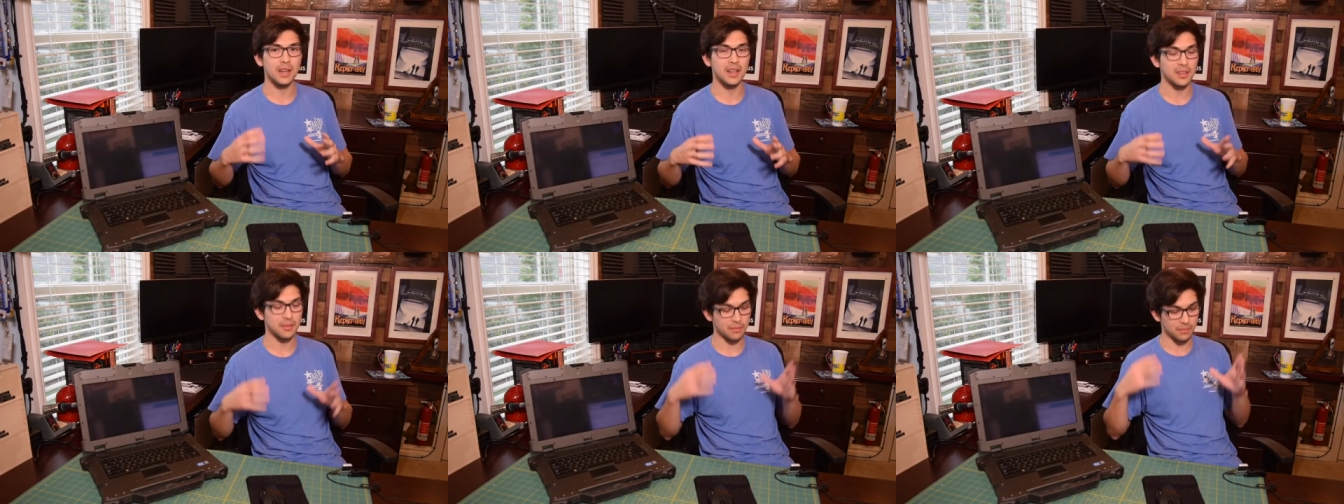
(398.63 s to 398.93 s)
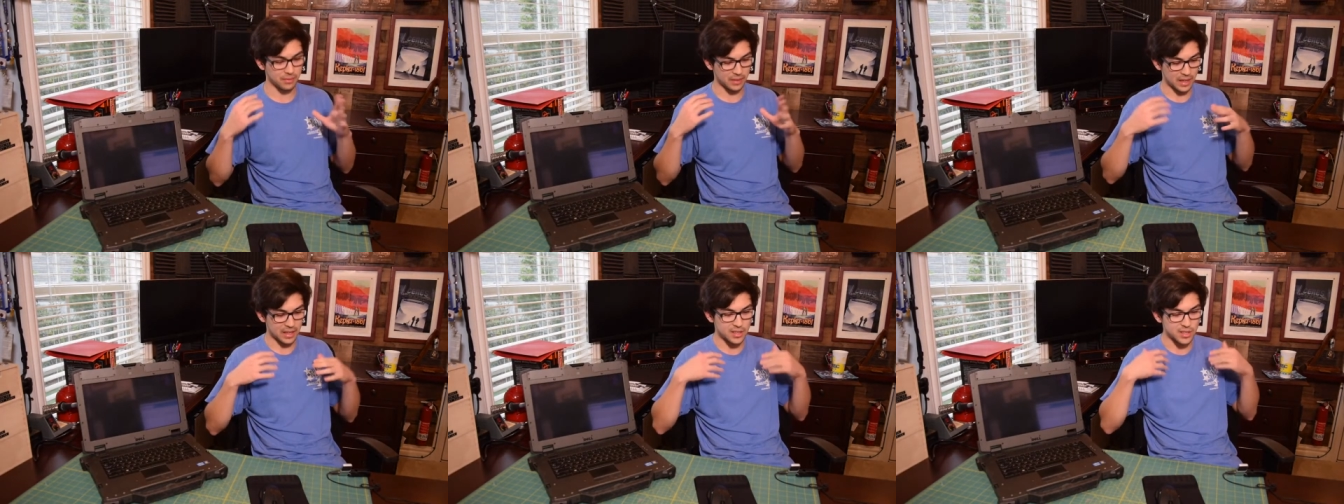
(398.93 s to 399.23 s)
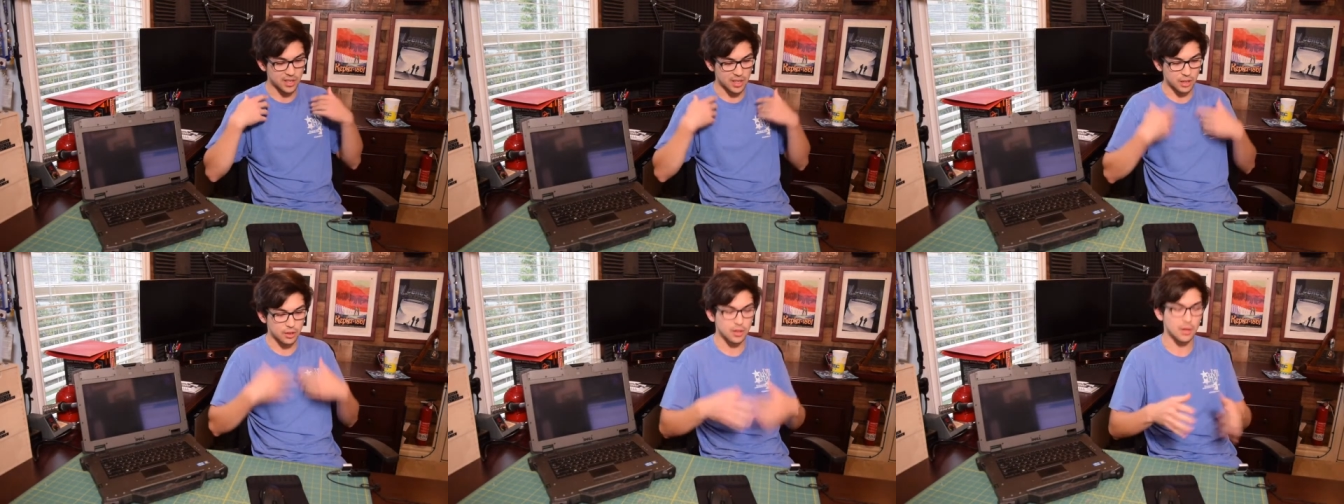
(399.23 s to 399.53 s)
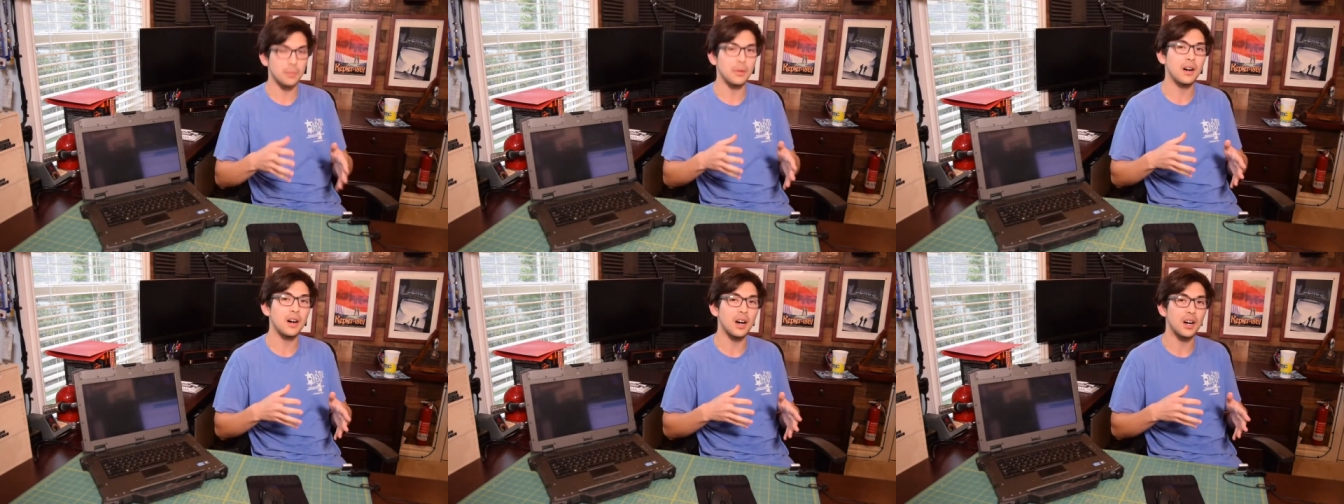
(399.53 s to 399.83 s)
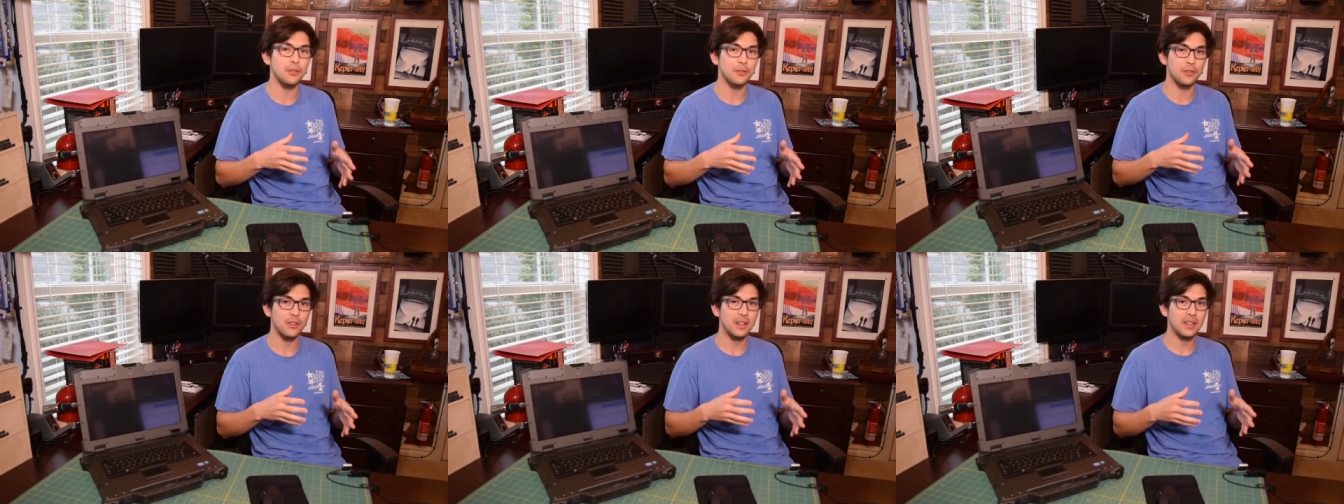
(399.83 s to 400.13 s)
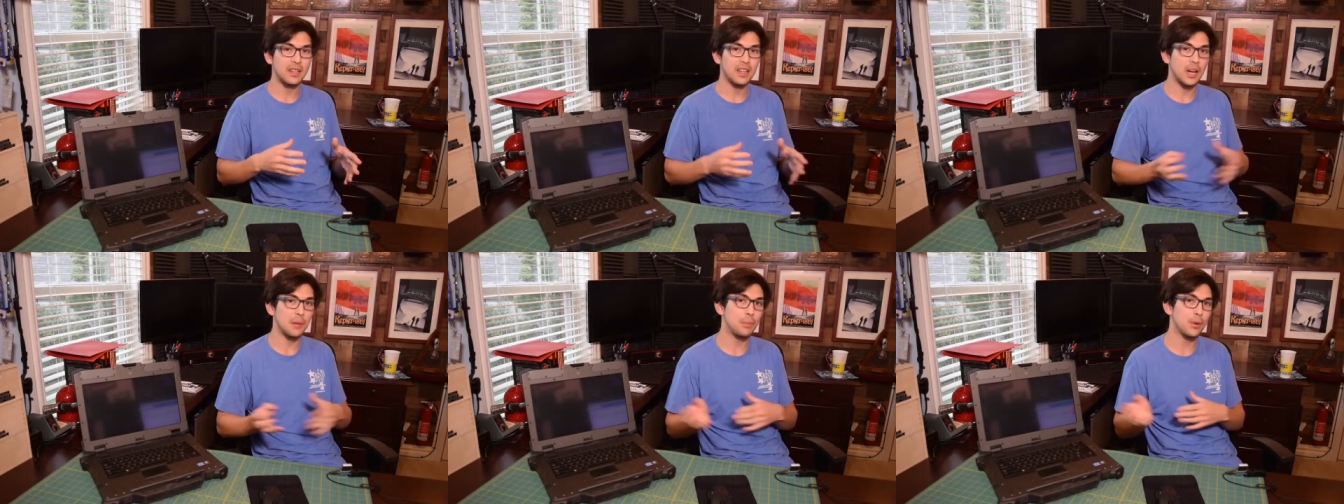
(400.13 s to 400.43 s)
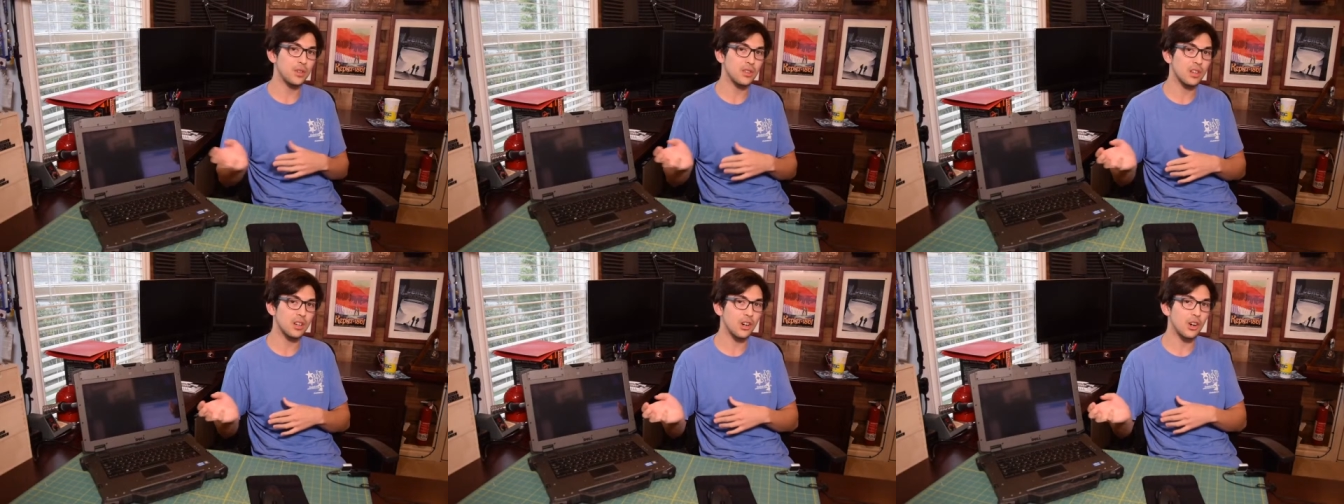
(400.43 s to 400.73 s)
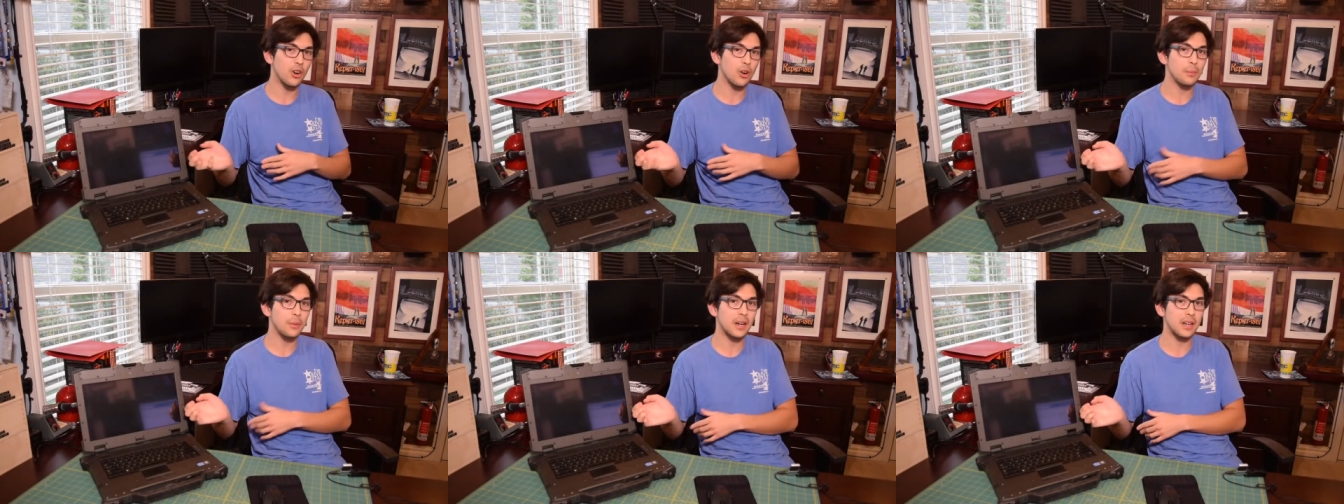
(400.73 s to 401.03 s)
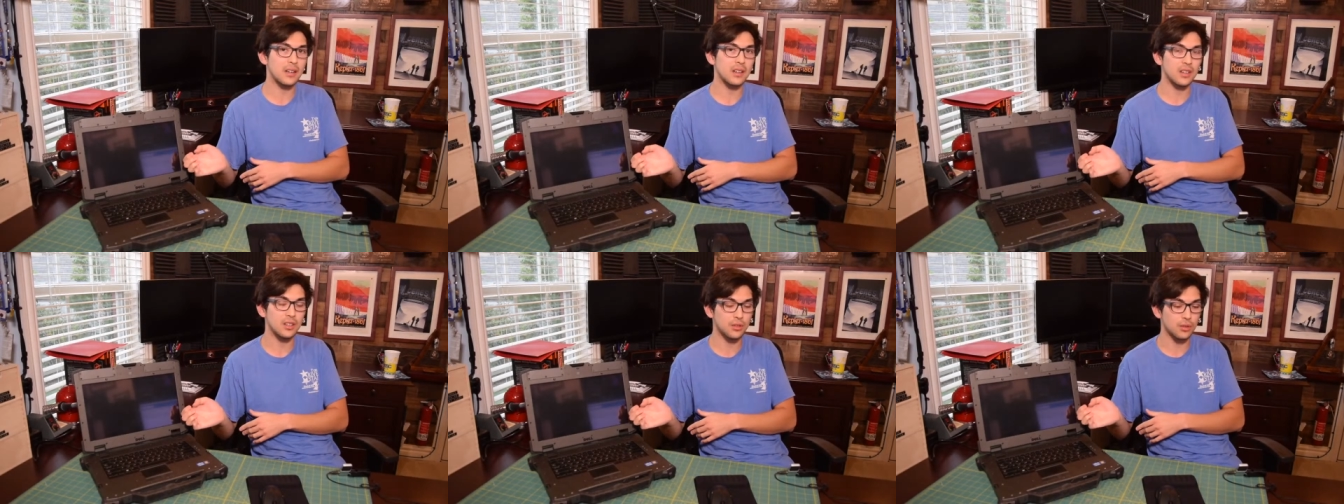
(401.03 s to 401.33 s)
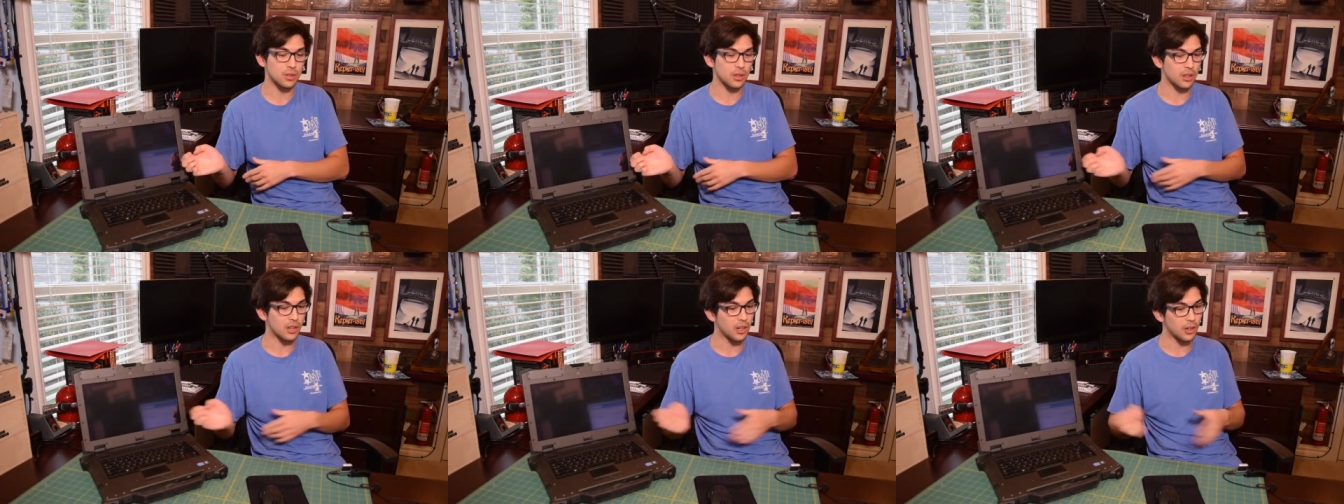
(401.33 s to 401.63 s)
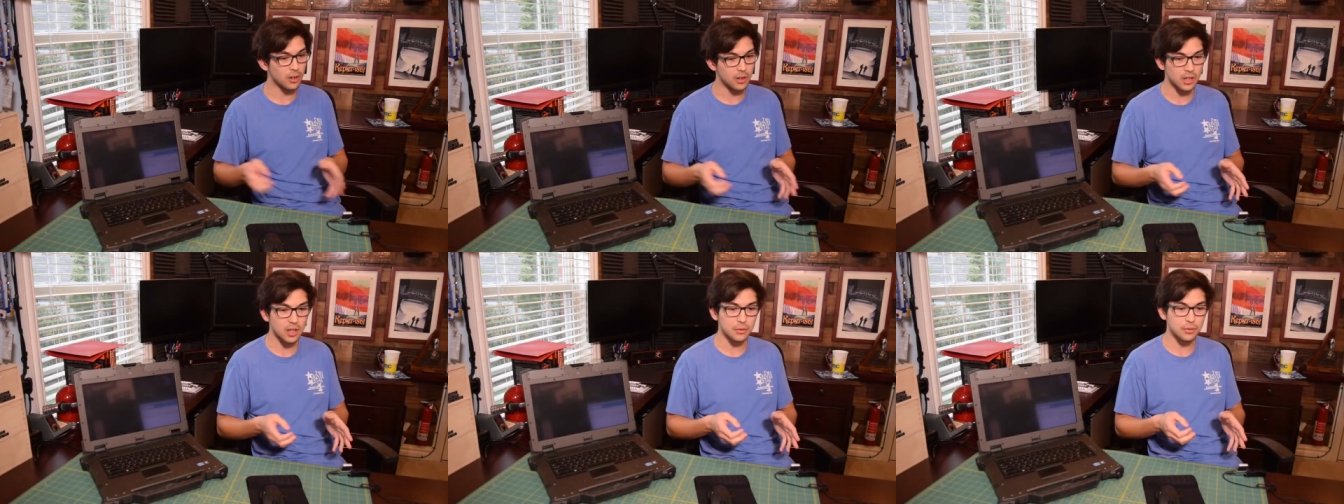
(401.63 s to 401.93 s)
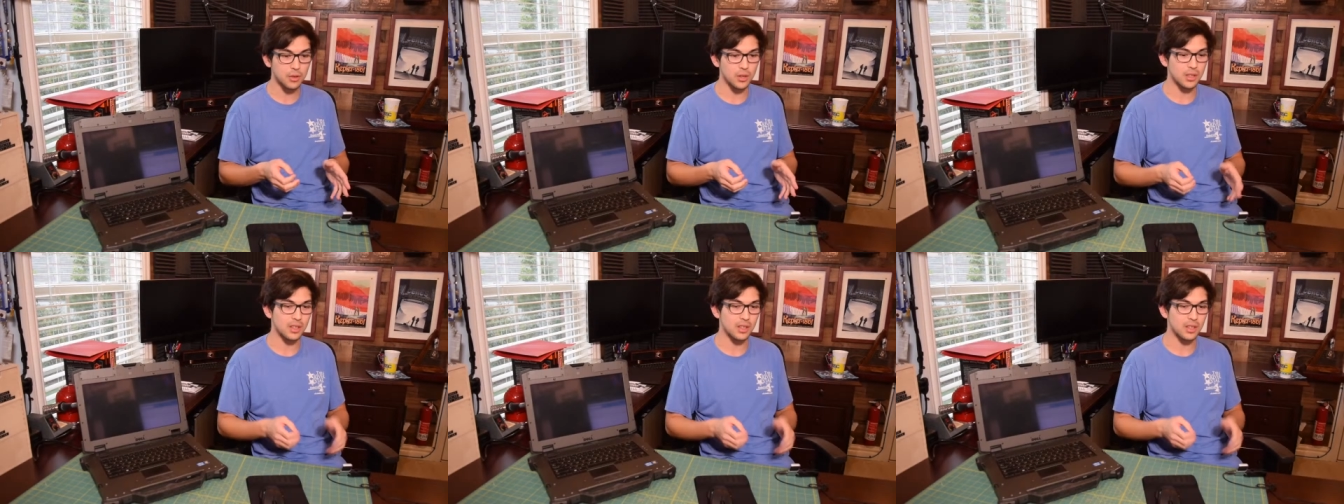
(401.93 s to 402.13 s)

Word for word: I I scared them off, I put the car back under the car cover,